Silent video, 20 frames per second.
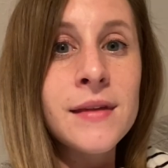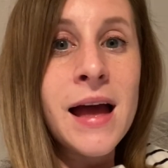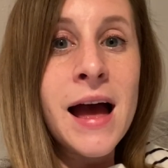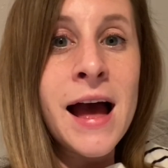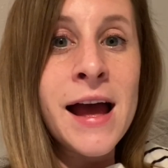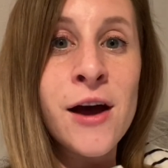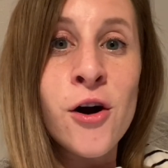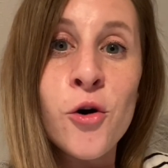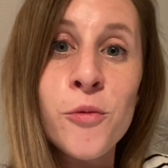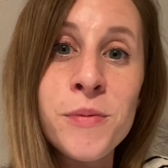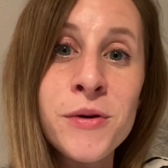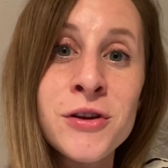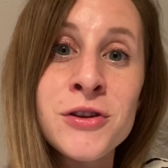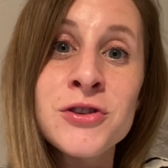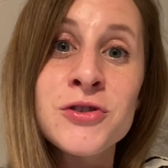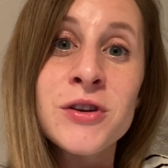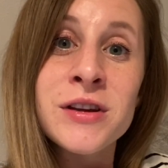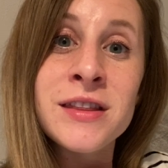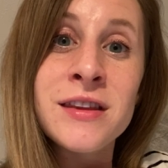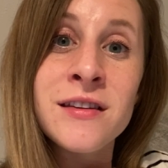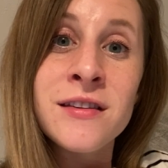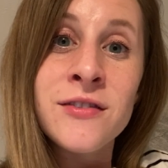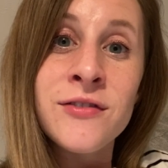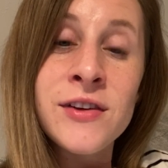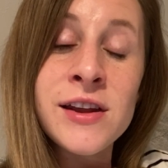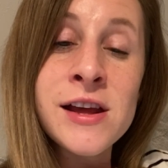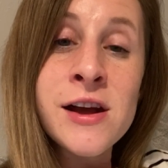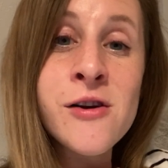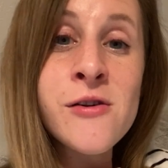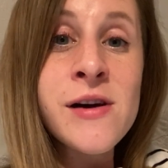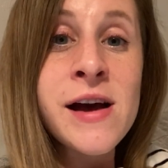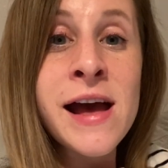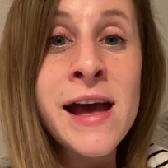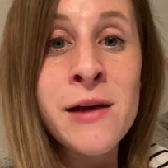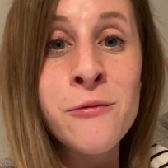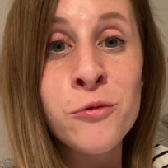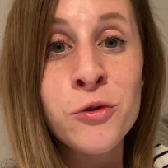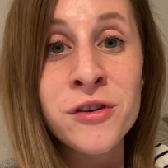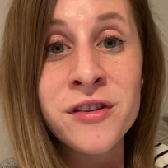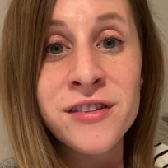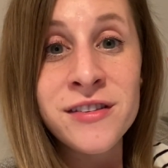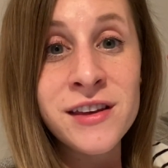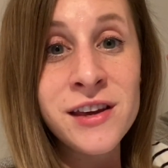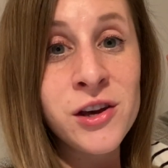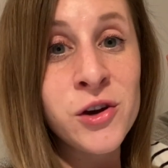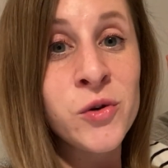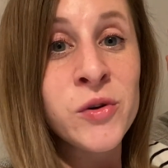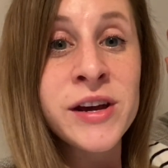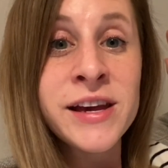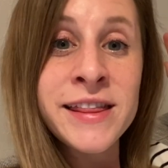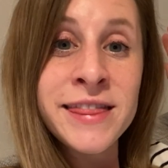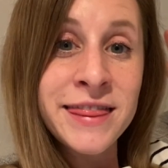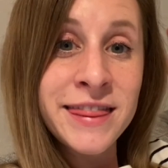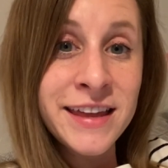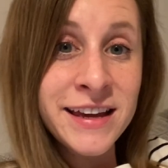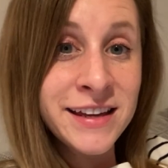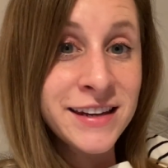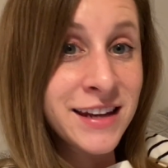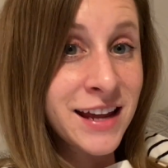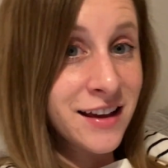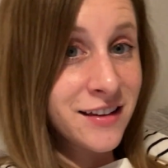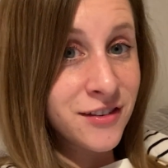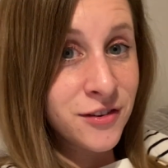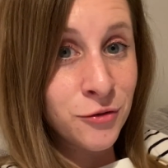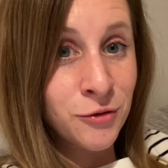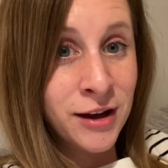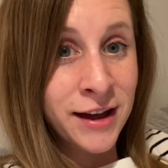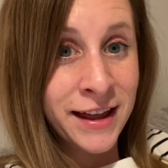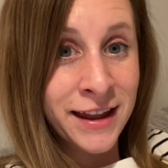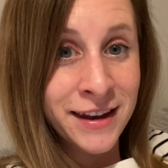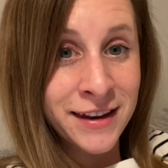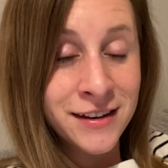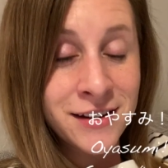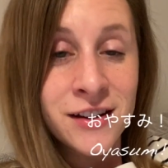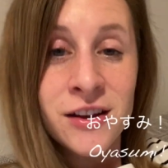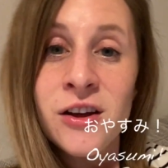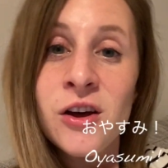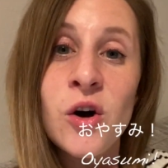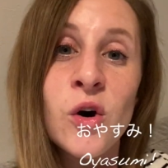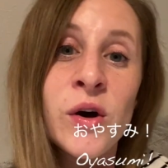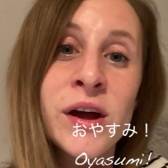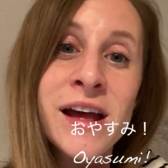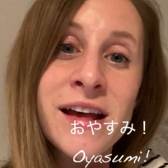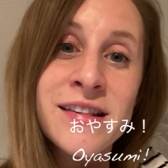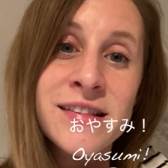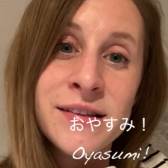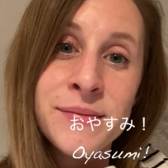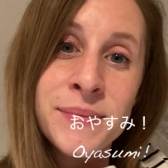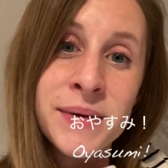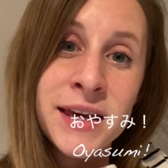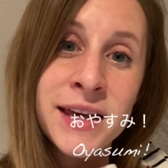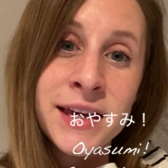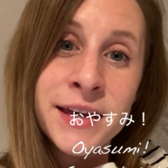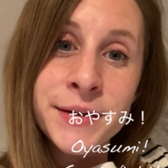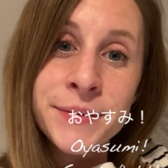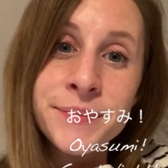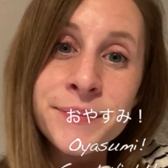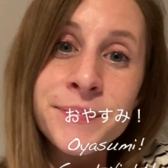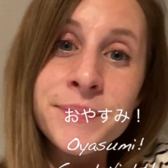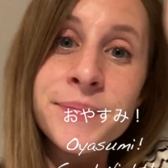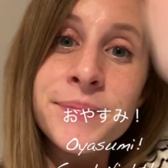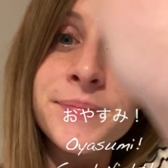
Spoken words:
I hope you enjoyed this video, and we'll see you in the next one. Oyasumi!